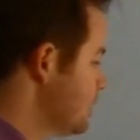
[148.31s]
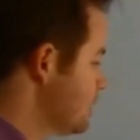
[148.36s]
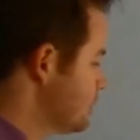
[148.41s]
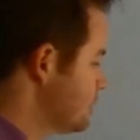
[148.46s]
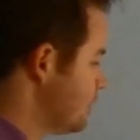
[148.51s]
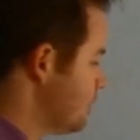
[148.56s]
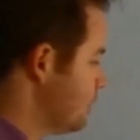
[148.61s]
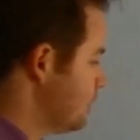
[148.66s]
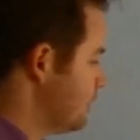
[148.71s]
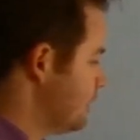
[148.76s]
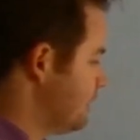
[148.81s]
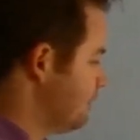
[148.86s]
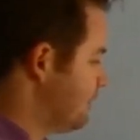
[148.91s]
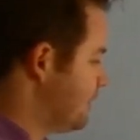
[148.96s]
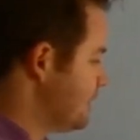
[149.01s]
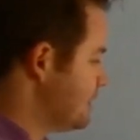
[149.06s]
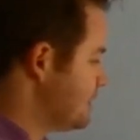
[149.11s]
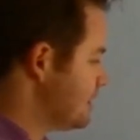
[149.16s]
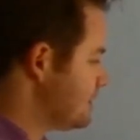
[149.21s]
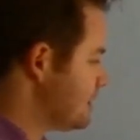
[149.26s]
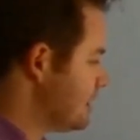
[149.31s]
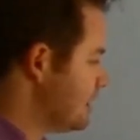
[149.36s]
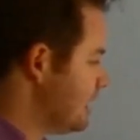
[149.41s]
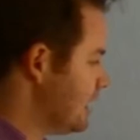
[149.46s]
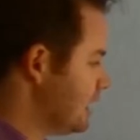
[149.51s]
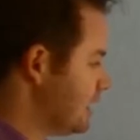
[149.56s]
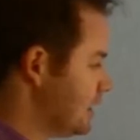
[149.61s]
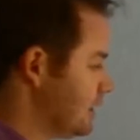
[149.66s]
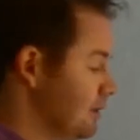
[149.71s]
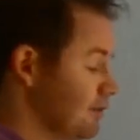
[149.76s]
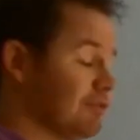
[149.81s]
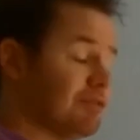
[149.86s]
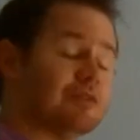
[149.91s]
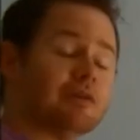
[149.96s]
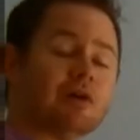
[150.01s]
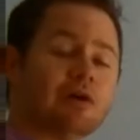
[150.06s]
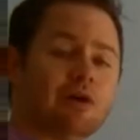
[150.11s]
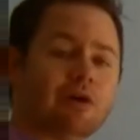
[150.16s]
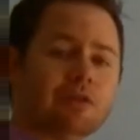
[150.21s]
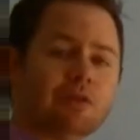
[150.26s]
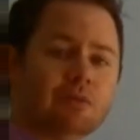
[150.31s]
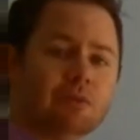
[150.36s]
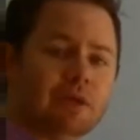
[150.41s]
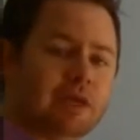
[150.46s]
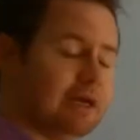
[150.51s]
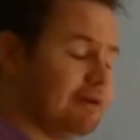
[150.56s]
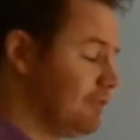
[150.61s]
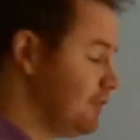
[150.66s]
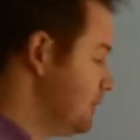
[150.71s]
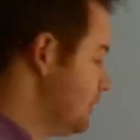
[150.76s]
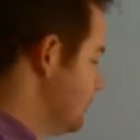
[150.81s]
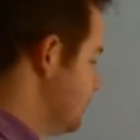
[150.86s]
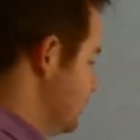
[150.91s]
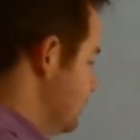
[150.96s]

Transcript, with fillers: So if this is a negative, all that we have to